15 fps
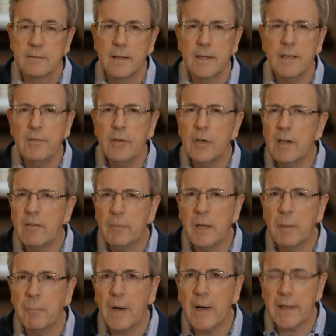"And if you give me
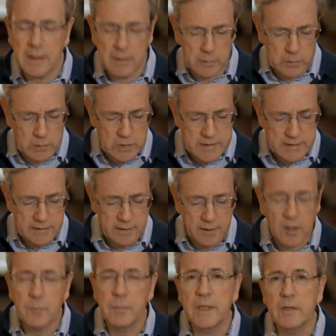a bike, Lord,
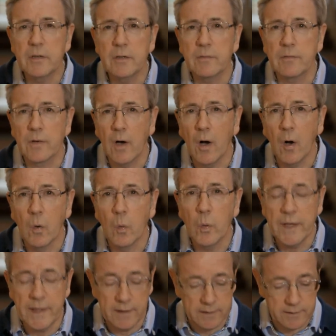I'll be good for a whole
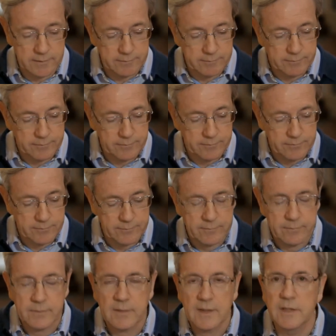week."
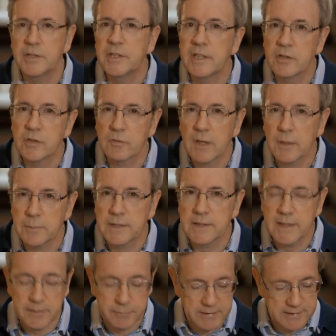She interrupted
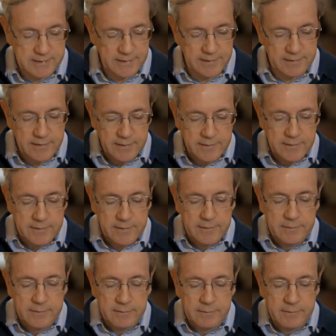him and said
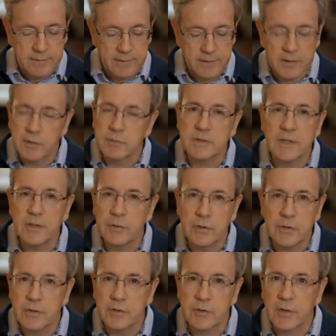that it was no
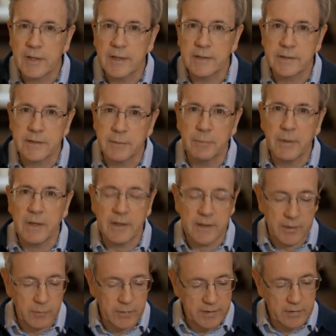good trying to
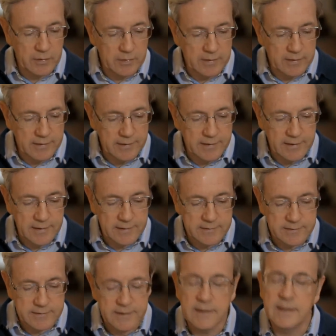bargain with God like
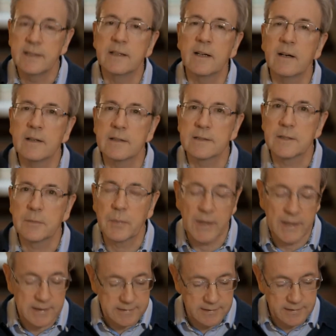that. He didn't answer
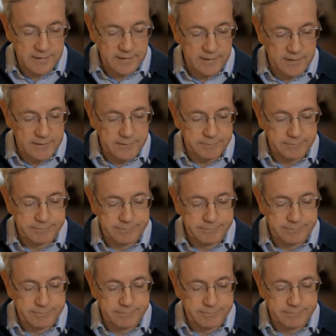prayers like that.